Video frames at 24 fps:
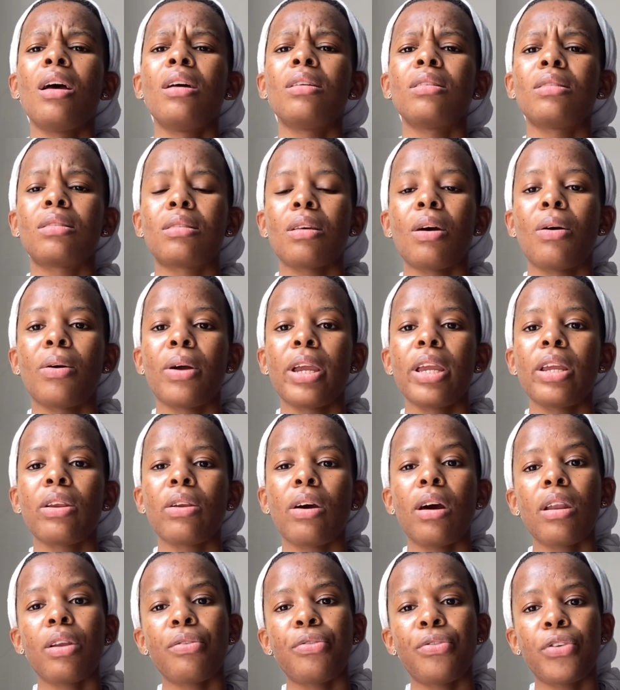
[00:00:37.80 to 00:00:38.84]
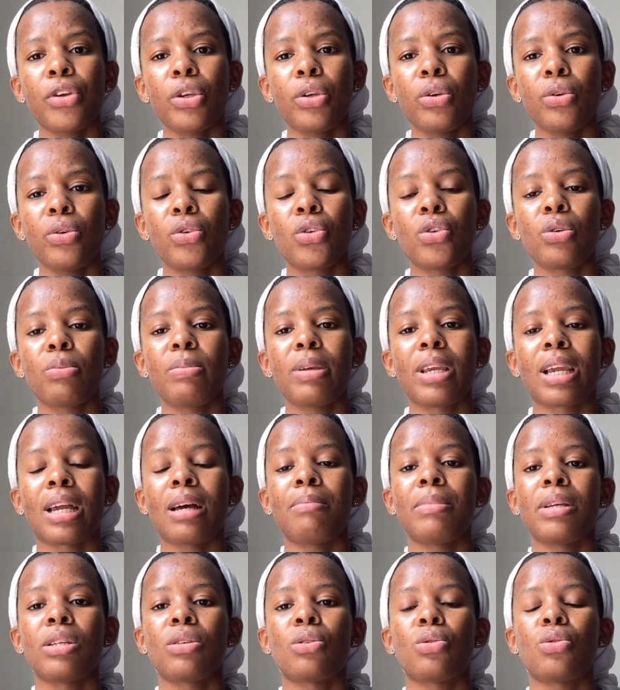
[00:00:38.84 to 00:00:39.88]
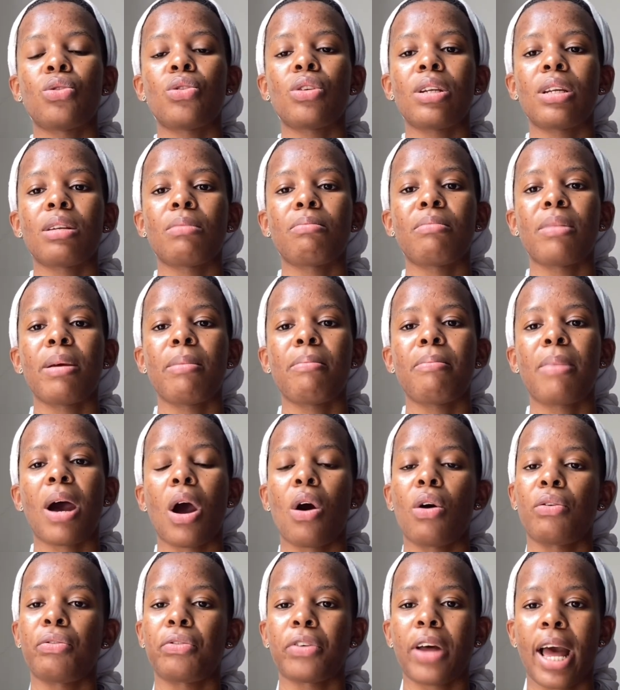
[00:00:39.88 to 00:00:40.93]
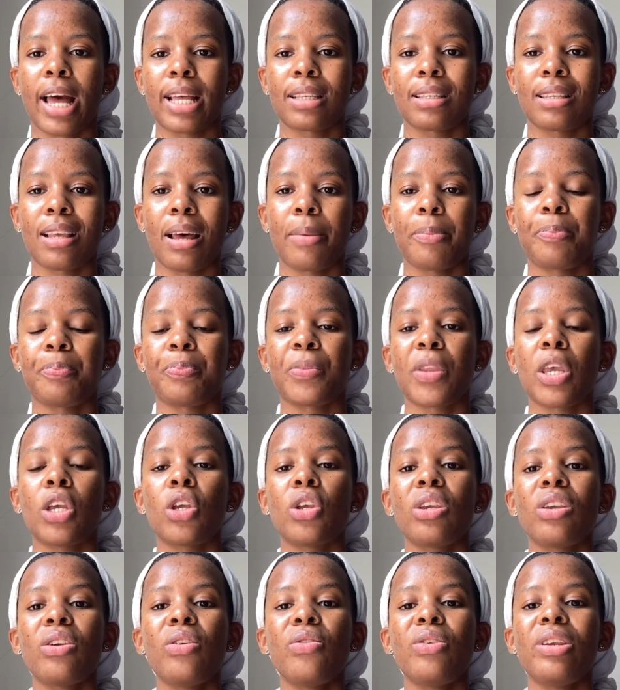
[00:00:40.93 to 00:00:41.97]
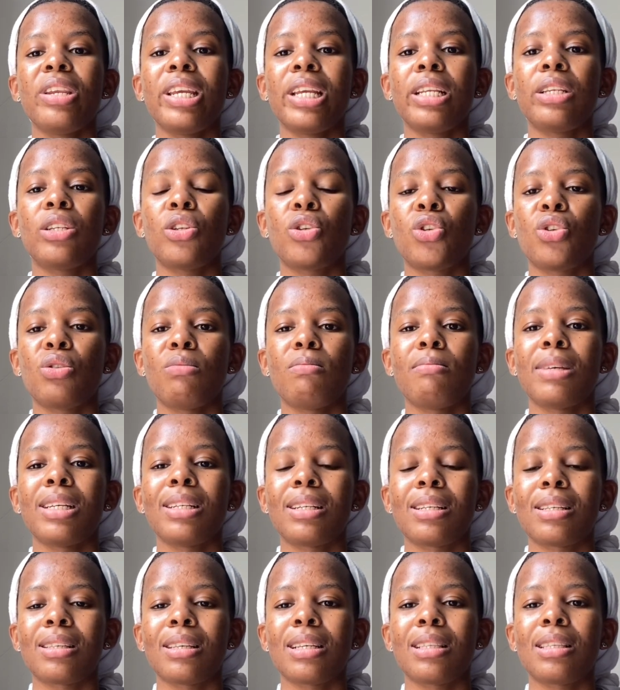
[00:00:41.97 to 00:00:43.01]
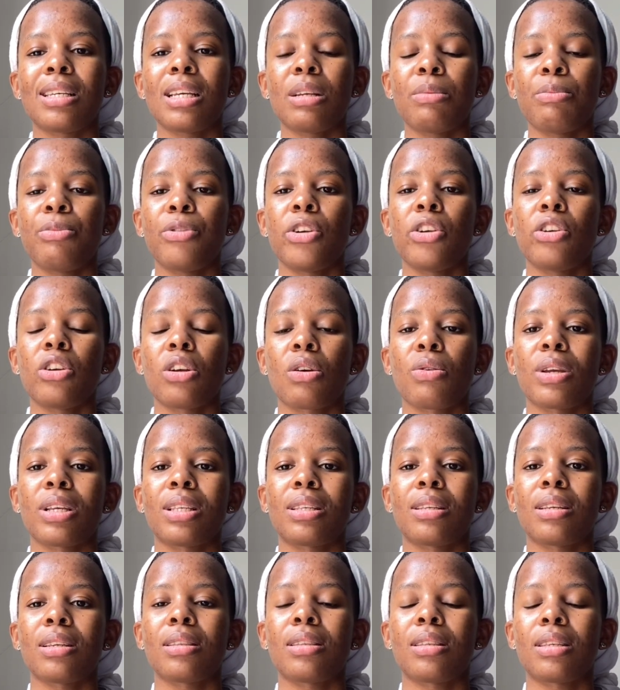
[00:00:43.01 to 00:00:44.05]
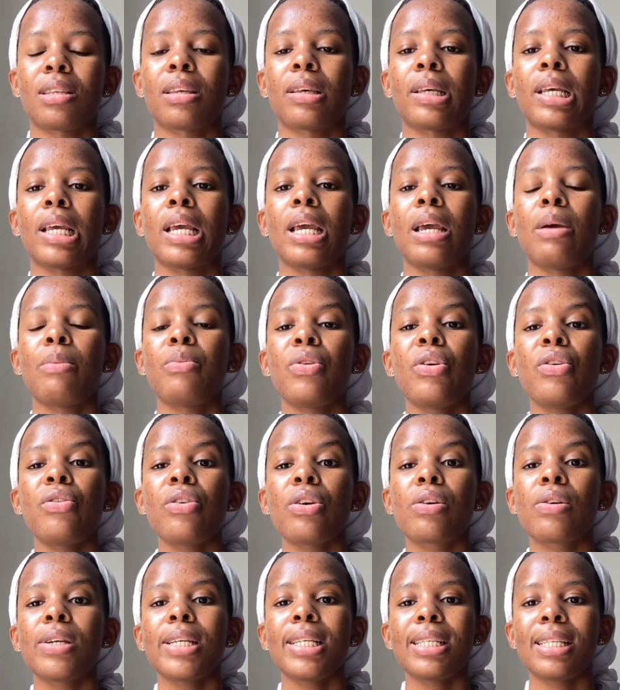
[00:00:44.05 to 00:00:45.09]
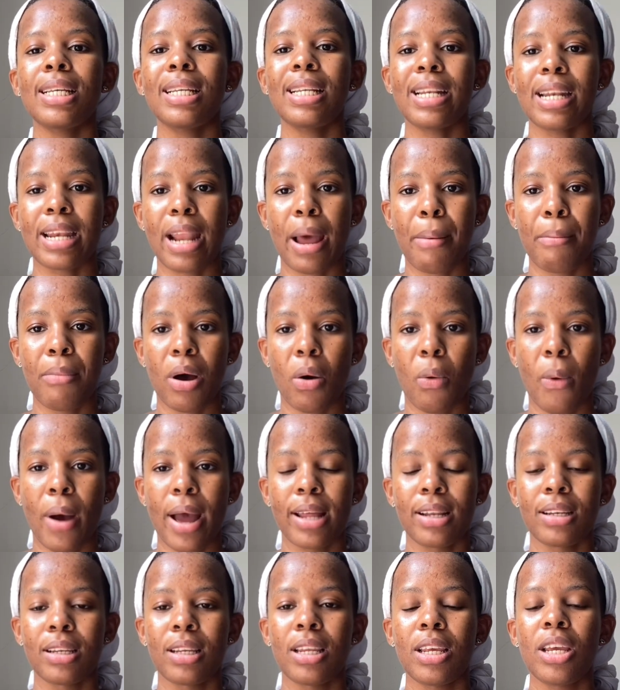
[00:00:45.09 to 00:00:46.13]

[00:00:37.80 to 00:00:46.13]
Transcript: So, in order for you to become a student member of ASSA, you need to meet certain prerequisites. Prerequisite number one,